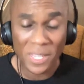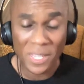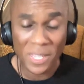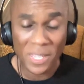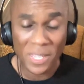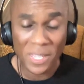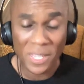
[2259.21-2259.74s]
each
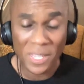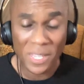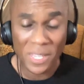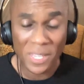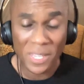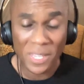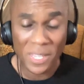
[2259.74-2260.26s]
of these
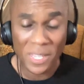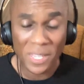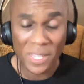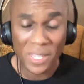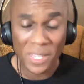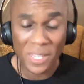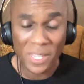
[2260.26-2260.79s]
things
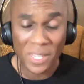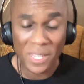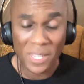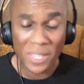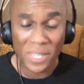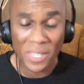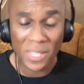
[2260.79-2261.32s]
impacts
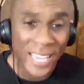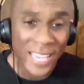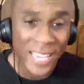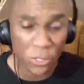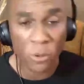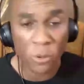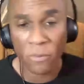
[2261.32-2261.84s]
stress and
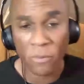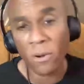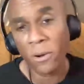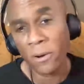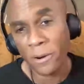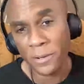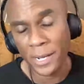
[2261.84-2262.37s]
our overall
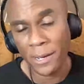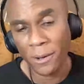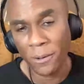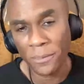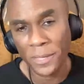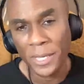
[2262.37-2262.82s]
heart health.